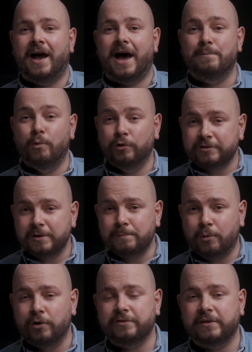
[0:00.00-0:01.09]
and most
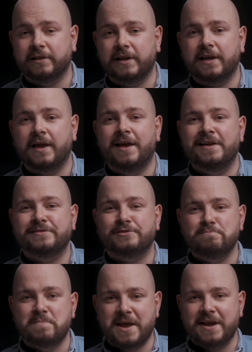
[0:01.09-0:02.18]
importantly, to
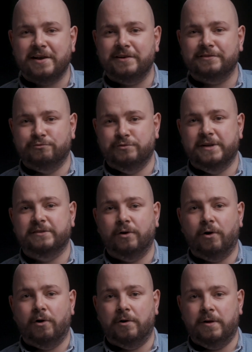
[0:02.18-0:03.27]
make us read
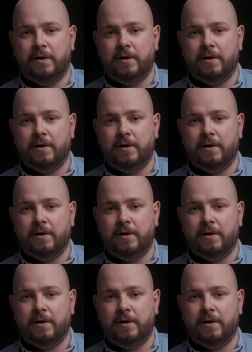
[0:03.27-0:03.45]
on.